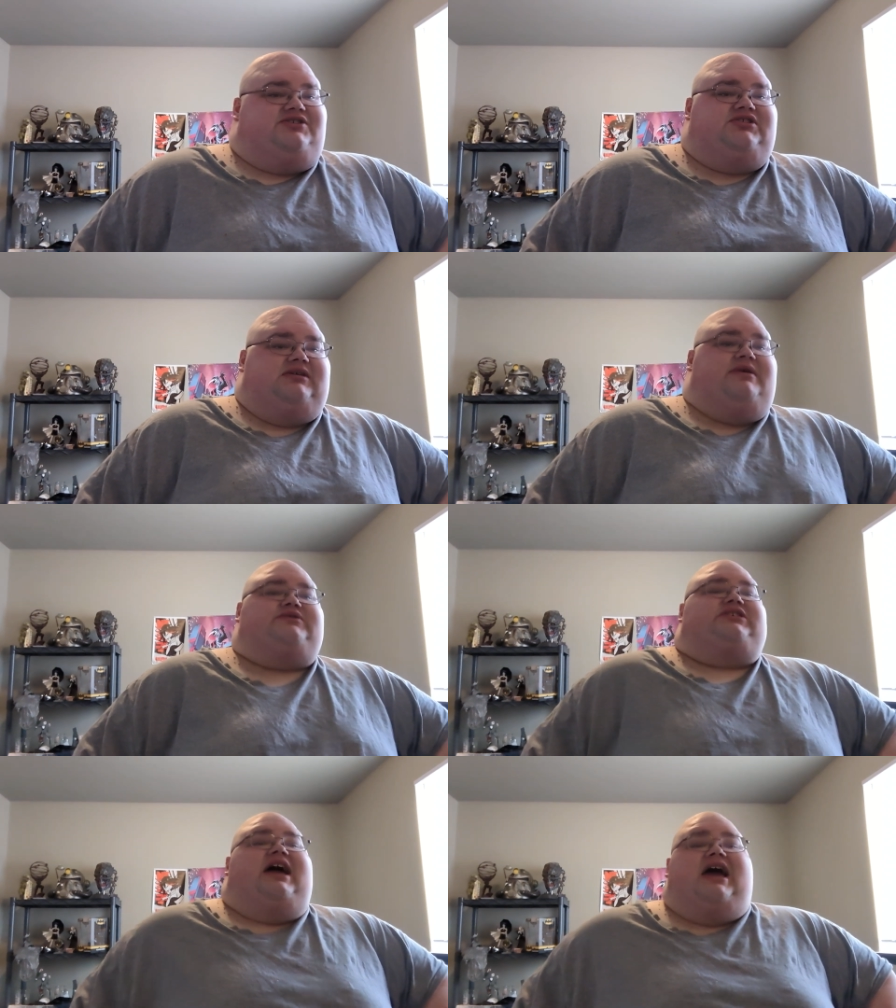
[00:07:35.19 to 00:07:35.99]
the
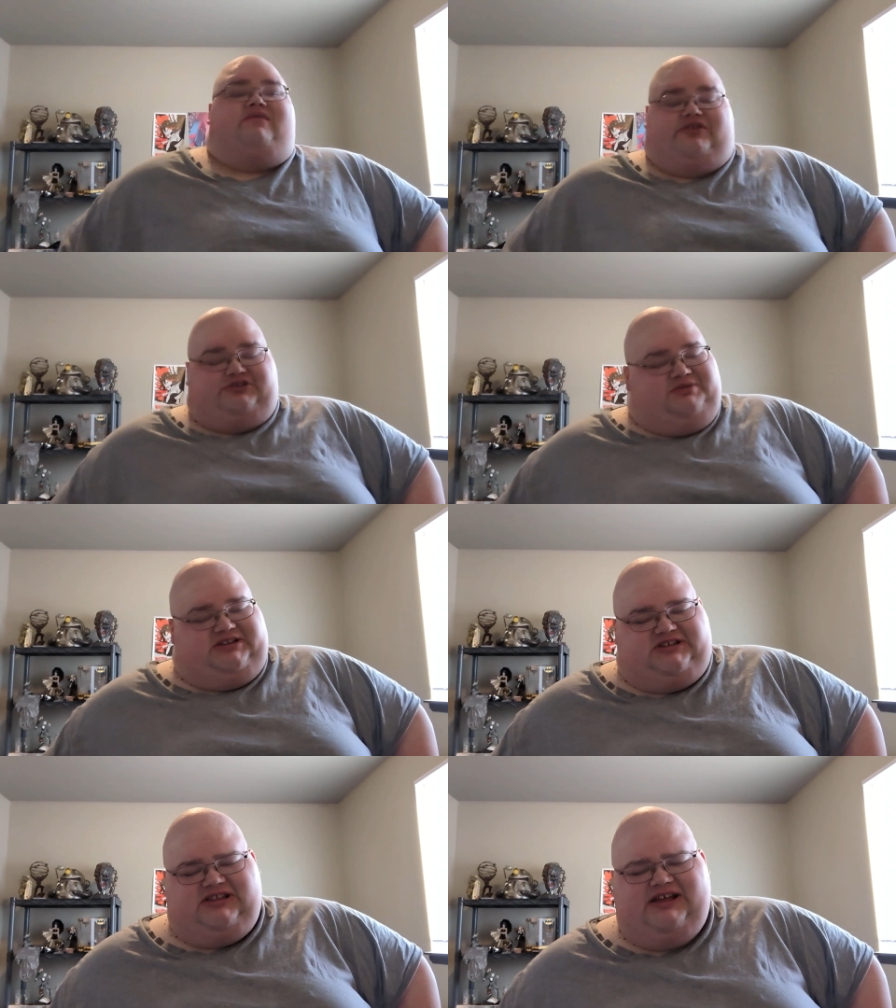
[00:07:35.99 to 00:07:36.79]
most average
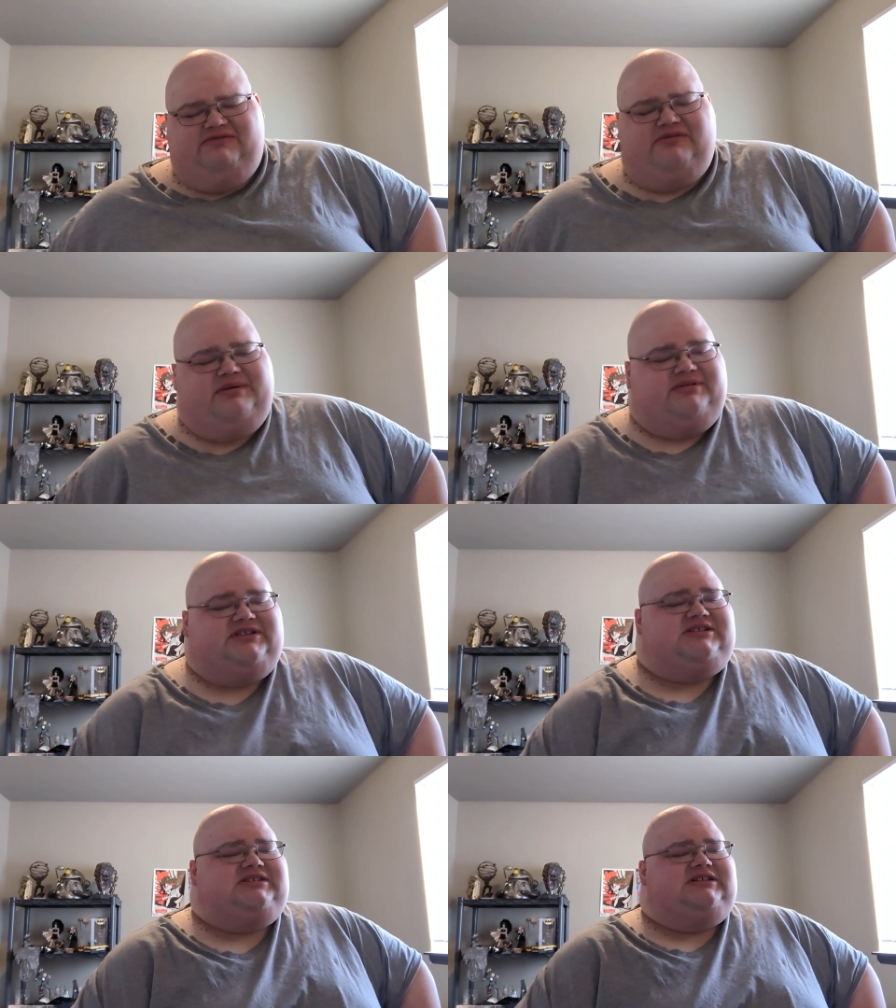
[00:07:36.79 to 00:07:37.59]
pizza. And remember,
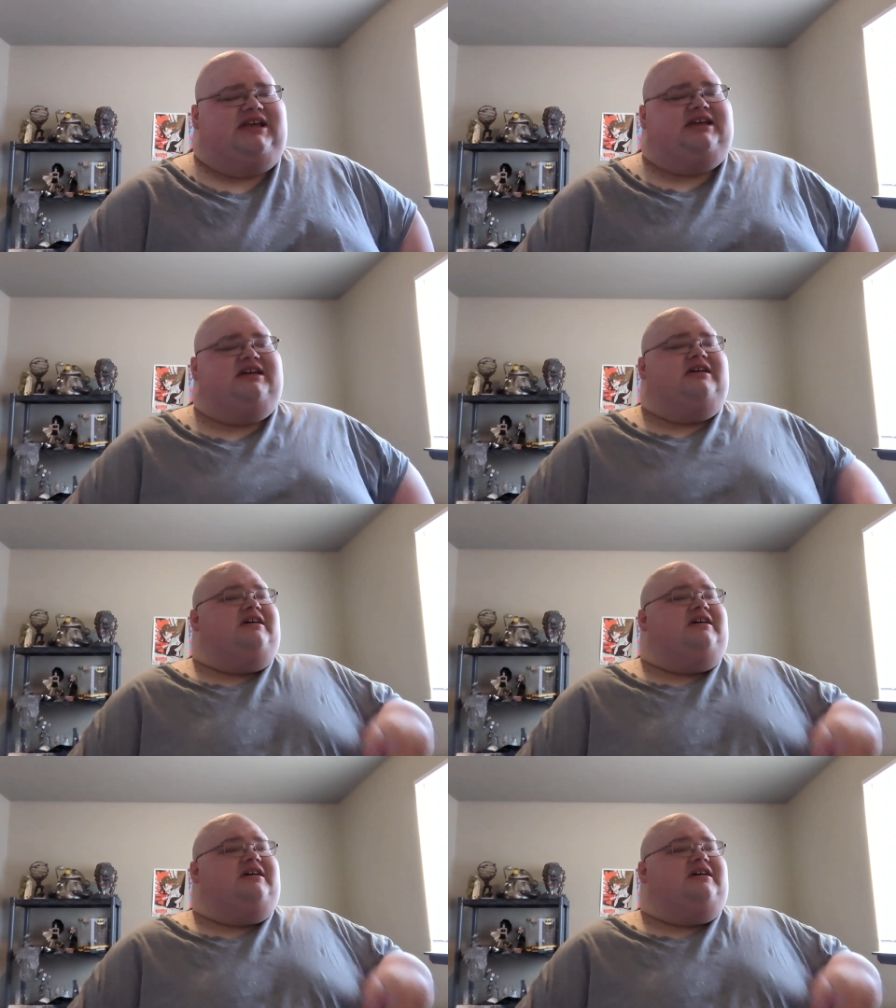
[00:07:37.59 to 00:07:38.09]
this isn't like